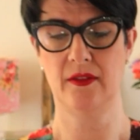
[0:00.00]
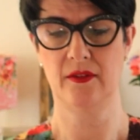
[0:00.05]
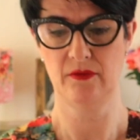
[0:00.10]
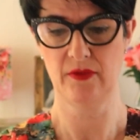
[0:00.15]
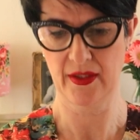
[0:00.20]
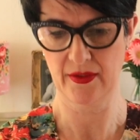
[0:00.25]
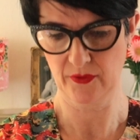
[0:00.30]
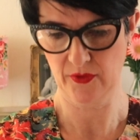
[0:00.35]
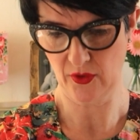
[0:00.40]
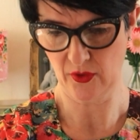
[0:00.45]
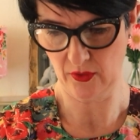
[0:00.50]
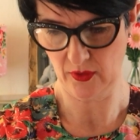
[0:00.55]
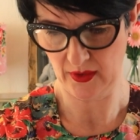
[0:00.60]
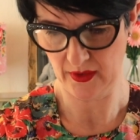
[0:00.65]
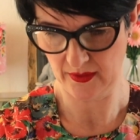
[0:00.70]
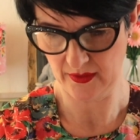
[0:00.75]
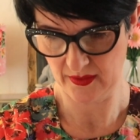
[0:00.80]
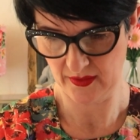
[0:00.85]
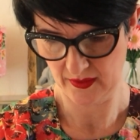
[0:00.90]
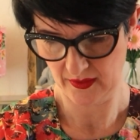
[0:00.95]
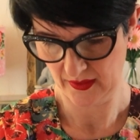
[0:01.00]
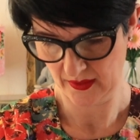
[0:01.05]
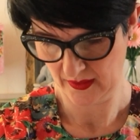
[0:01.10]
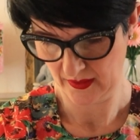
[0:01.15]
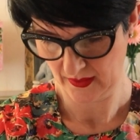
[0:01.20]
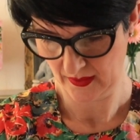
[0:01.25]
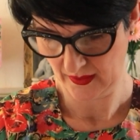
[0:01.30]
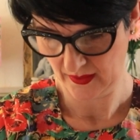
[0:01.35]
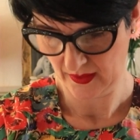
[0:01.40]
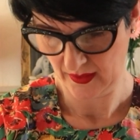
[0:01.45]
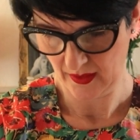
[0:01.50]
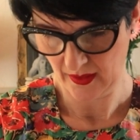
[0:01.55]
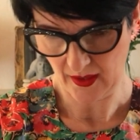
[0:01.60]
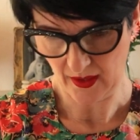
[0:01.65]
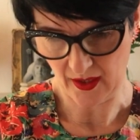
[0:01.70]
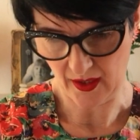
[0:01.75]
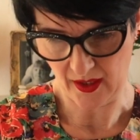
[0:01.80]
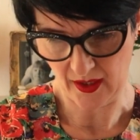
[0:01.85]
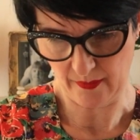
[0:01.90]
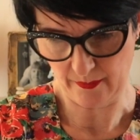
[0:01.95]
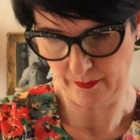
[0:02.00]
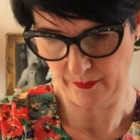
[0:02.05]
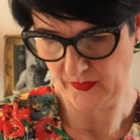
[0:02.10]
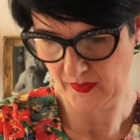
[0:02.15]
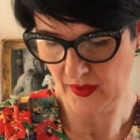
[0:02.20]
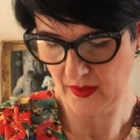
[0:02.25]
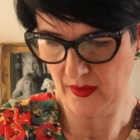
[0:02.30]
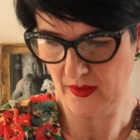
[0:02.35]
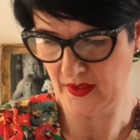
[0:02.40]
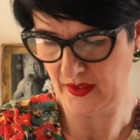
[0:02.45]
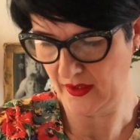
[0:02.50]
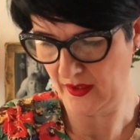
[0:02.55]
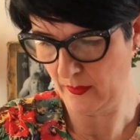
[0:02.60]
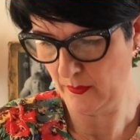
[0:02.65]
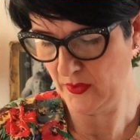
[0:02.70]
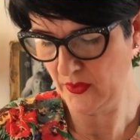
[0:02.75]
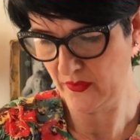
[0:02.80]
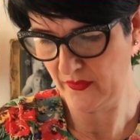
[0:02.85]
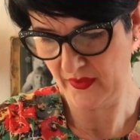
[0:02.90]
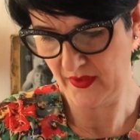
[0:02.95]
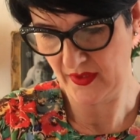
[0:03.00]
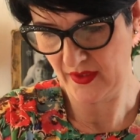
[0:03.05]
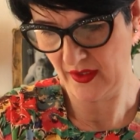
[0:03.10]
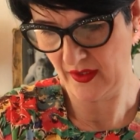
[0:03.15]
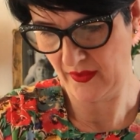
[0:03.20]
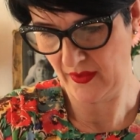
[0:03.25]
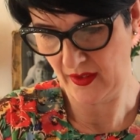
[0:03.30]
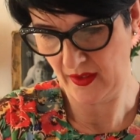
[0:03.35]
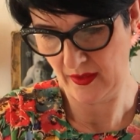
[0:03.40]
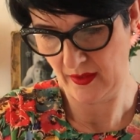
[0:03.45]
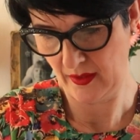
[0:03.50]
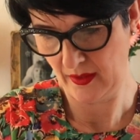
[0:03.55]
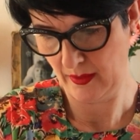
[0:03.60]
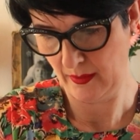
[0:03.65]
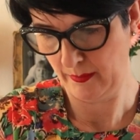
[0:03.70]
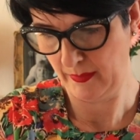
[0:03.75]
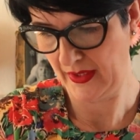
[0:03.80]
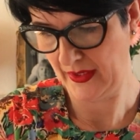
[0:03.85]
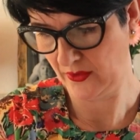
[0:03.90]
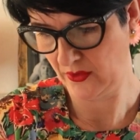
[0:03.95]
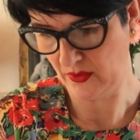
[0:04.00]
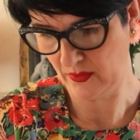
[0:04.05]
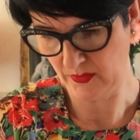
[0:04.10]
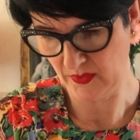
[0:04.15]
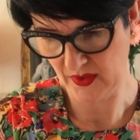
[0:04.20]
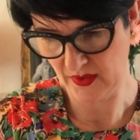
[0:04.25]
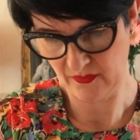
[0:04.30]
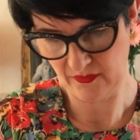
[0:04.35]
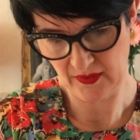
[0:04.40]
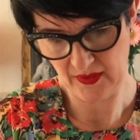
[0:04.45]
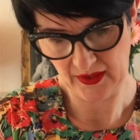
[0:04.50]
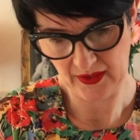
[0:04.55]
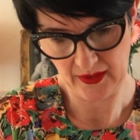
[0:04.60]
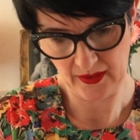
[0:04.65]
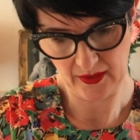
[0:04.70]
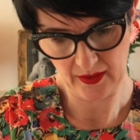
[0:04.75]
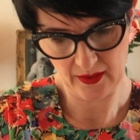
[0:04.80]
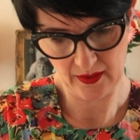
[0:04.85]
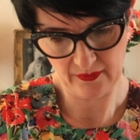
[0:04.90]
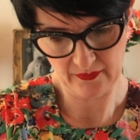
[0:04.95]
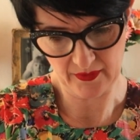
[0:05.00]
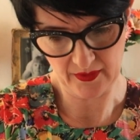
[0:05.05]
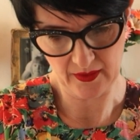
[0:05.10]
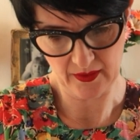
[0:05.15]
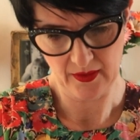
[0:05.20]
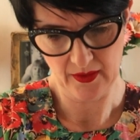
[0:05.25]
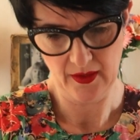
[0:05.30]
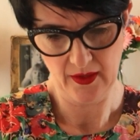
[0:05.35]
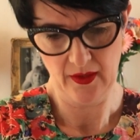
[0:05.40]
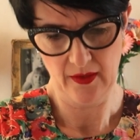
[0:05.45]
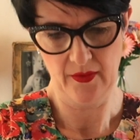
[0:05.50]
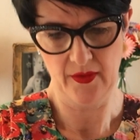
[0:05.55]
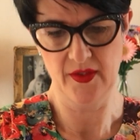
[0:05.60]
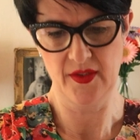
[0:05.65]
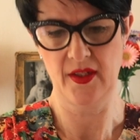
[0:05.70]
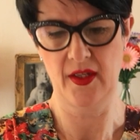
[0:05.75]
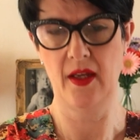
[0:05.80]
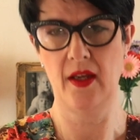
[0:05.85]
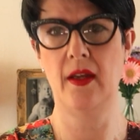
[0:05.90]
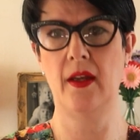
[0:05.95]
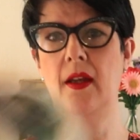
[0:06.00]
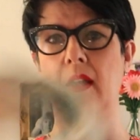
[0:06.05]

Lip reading: round collared cardigan. I wonder if there's another picture. I'm just flicking over. There's a